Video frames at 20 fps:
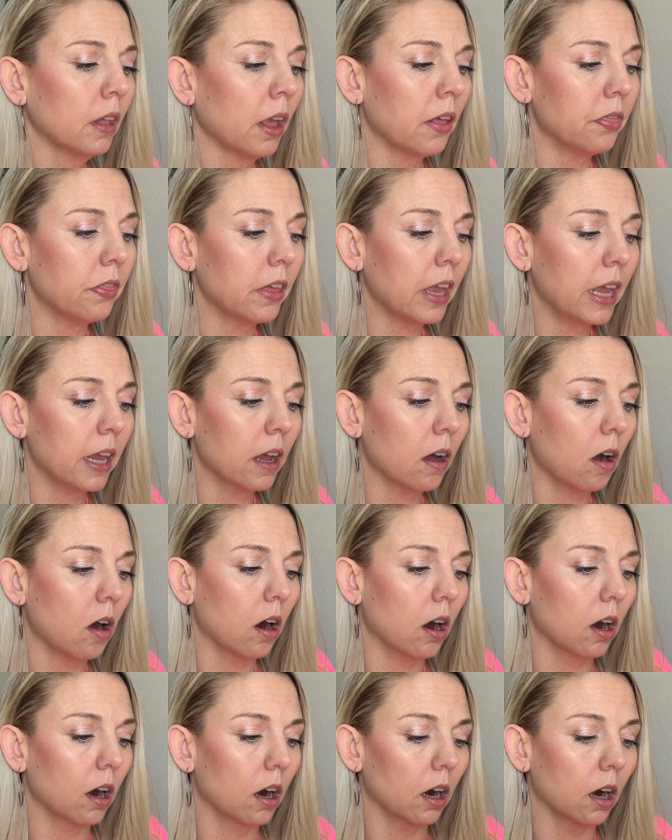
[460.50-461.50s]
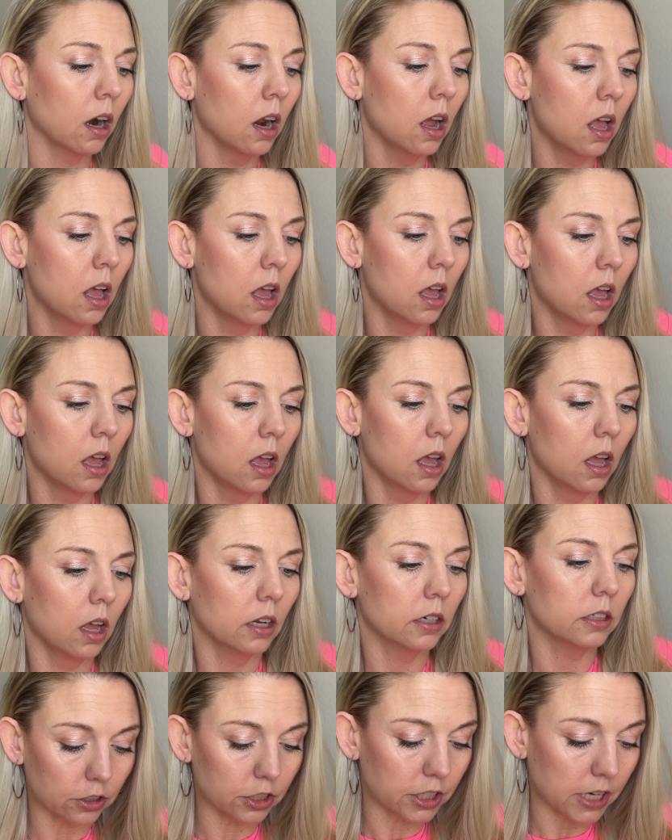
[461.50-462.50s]
They are
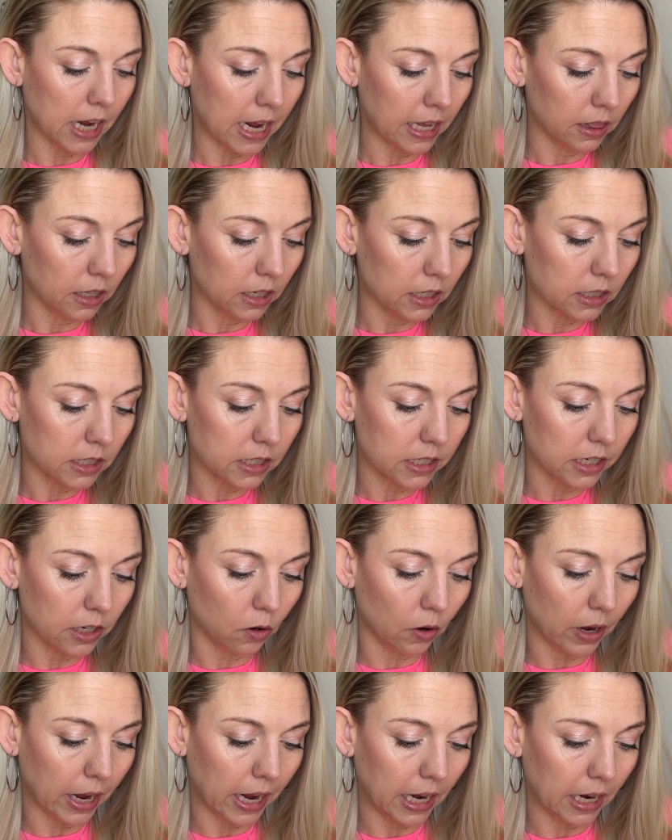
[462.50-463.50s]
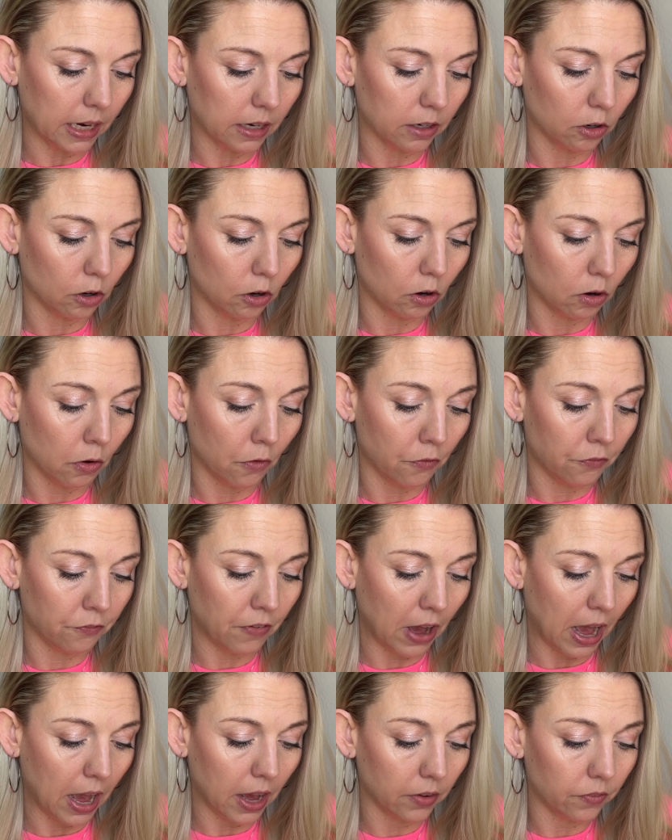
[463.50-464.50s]
stainless steel handle,
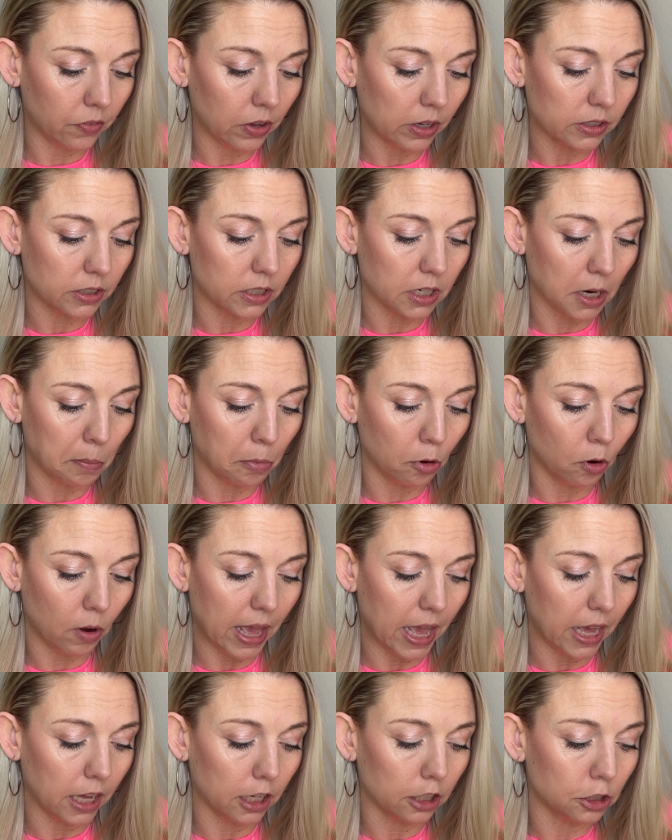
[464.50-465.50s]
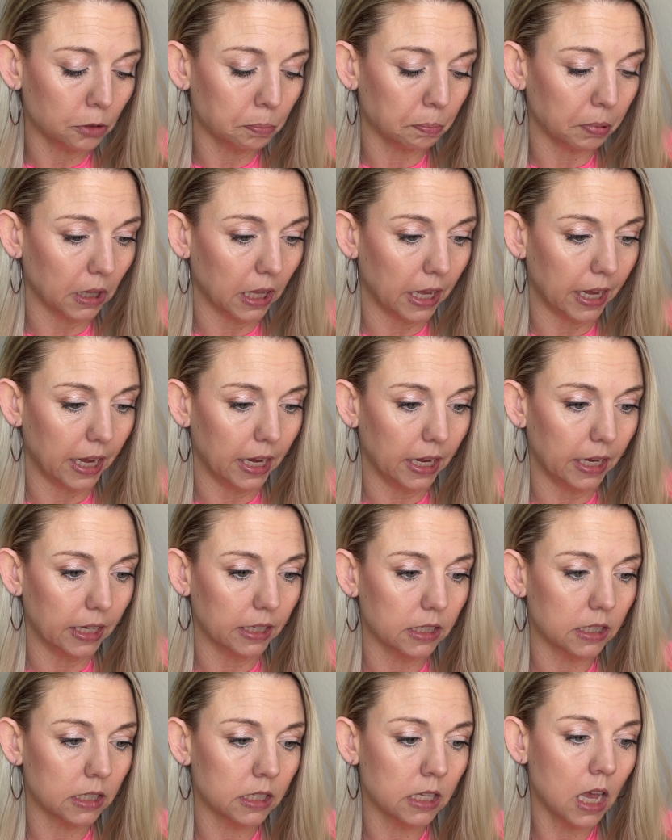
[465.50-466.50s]
5 double edge
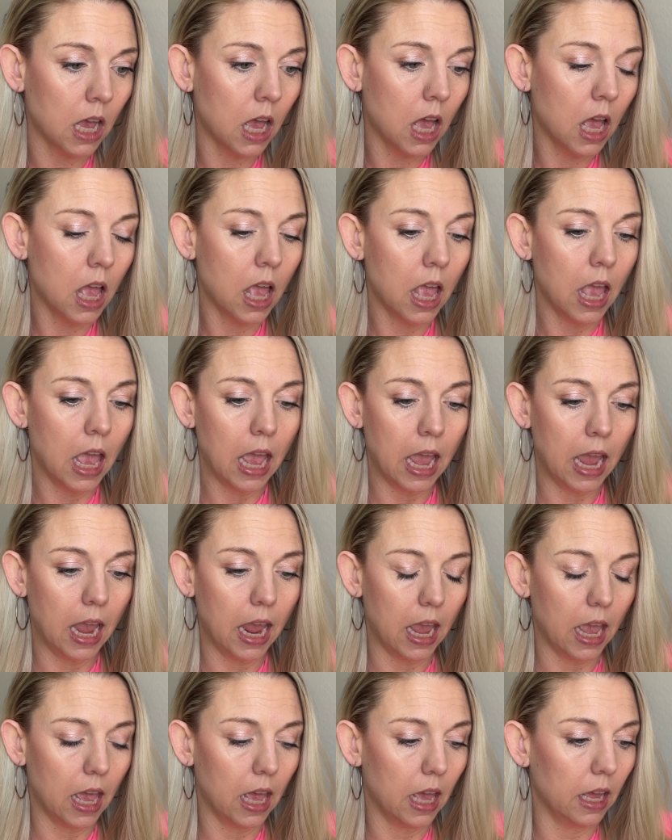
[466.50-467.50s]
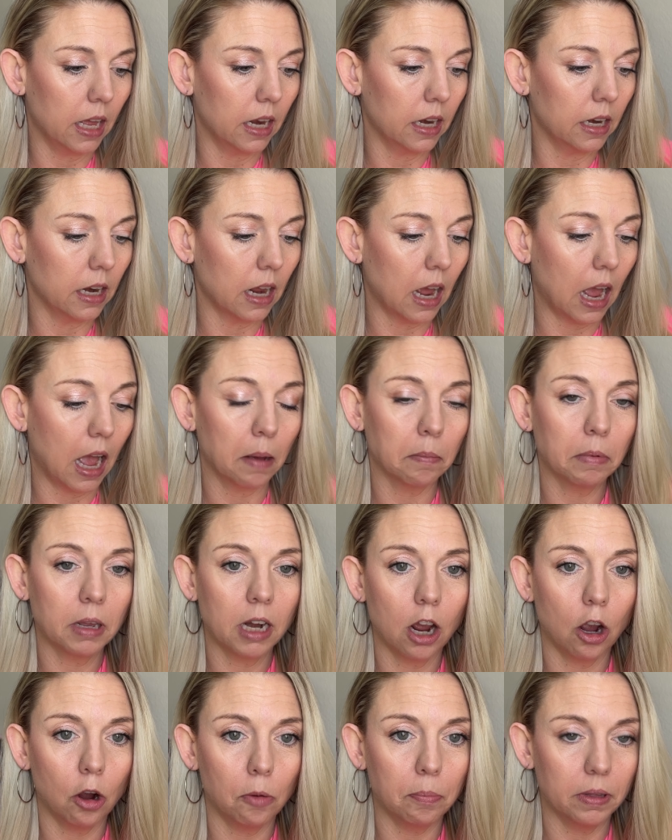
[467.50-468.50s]
blades, and I'm
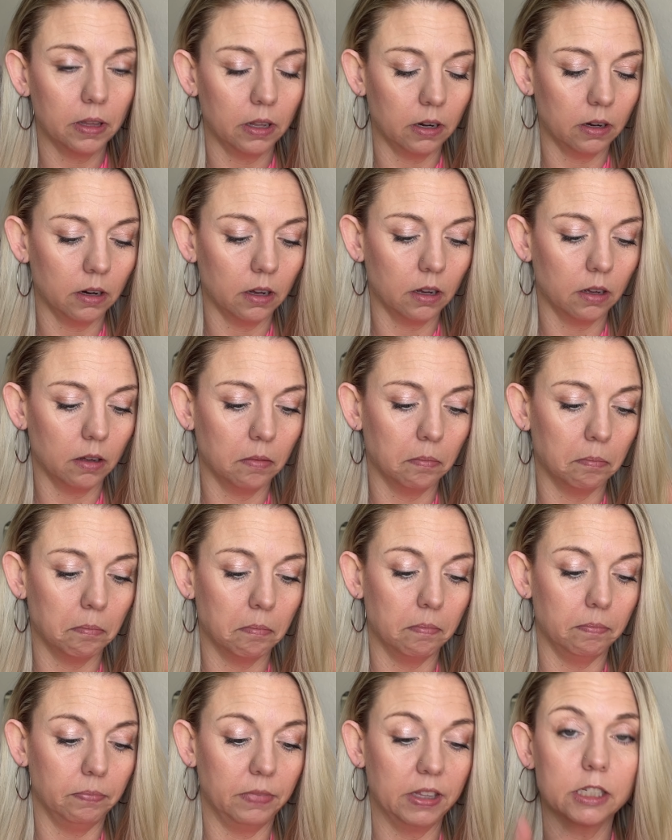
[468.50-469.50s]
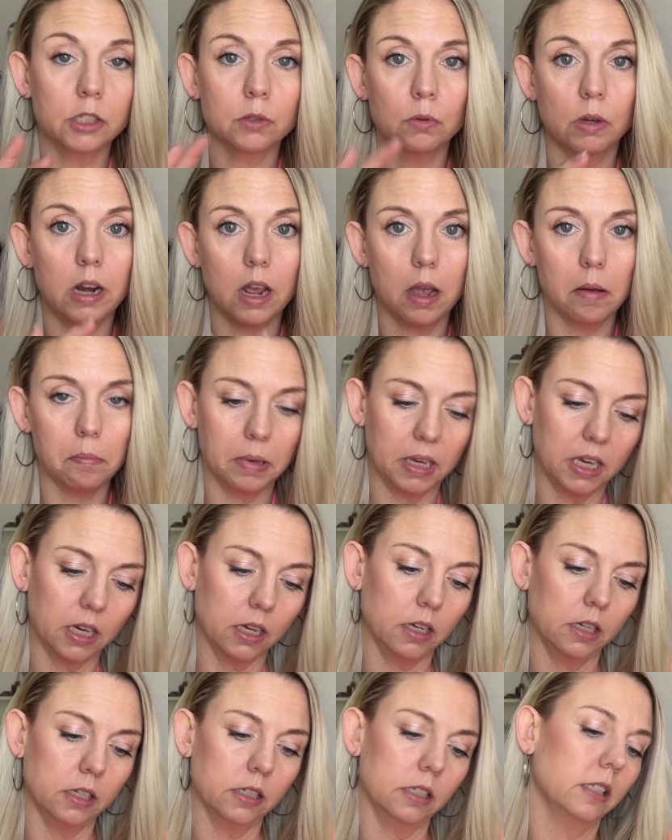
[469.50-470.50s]
gonna open this one up
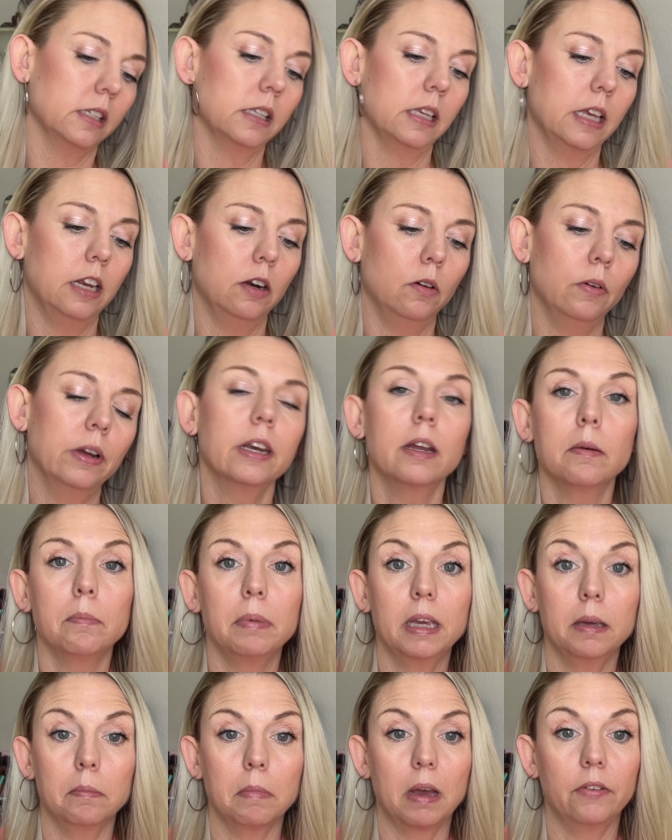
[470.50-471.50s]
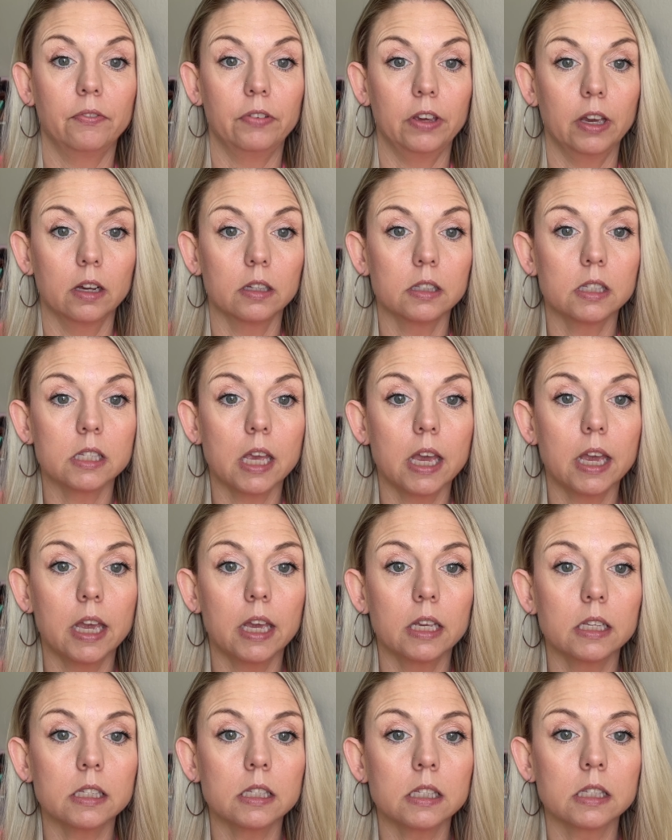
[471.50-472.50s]
because it'll end up being my
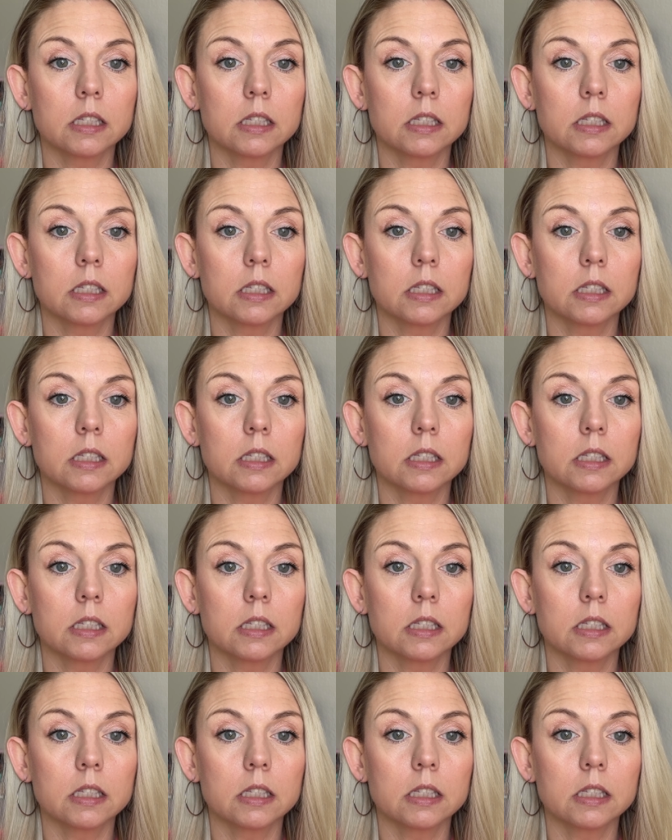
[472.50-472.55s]
fiance's.